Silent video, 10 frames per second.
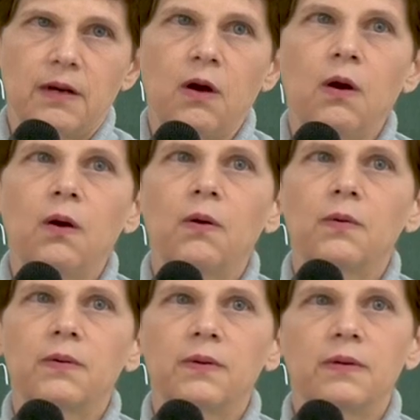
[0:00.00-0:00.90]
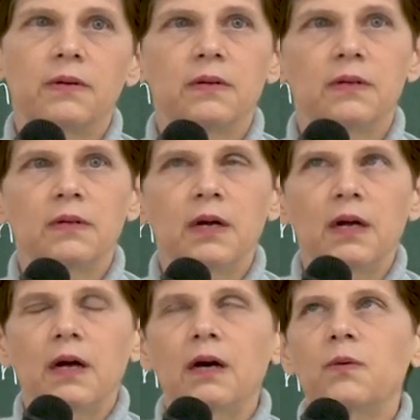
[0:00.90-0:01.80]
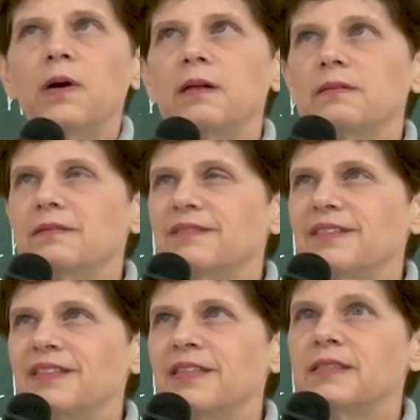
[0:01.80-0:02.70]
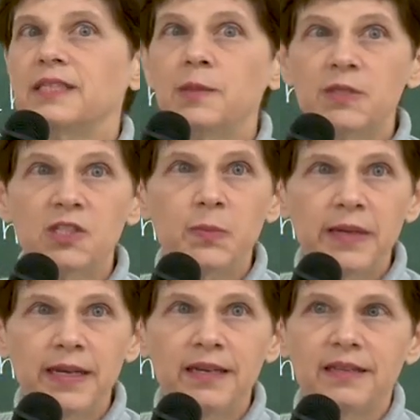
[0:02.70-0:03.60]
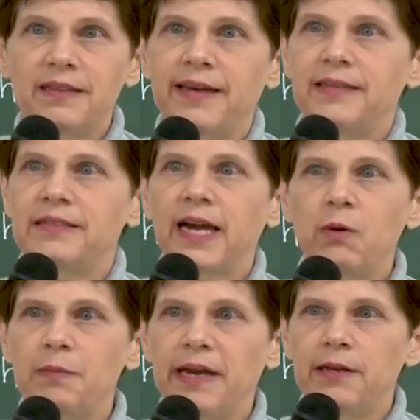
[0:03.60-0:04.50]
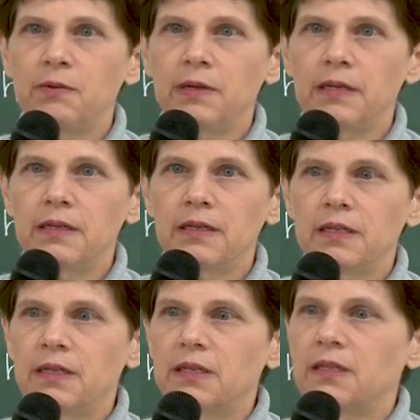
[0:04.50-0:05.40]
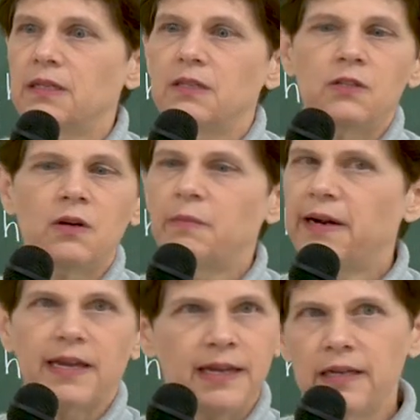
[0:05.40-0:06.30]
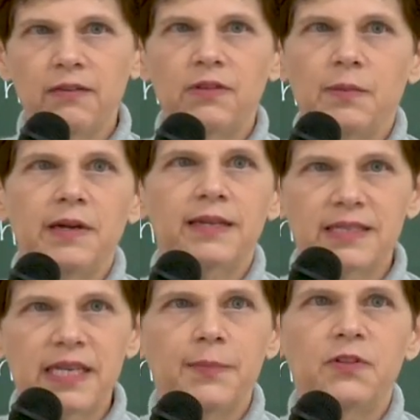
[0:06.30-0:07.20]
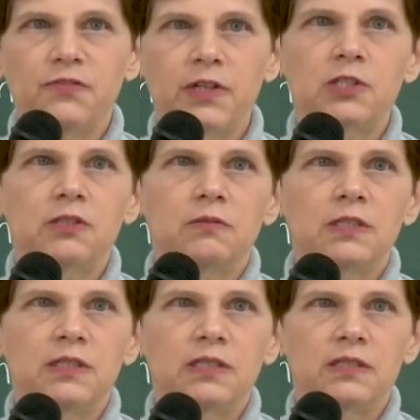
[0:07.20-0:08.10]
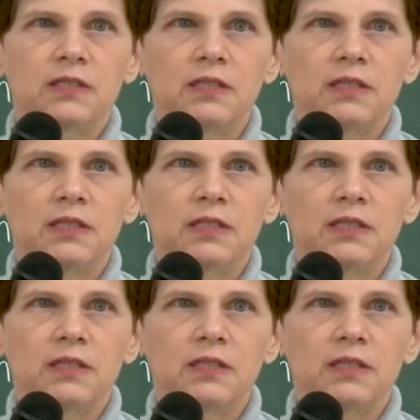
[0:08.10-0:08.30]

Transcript: Oh. Well, it seems to me that in Taiwan Mandarin, you don't mark any of them except the function words.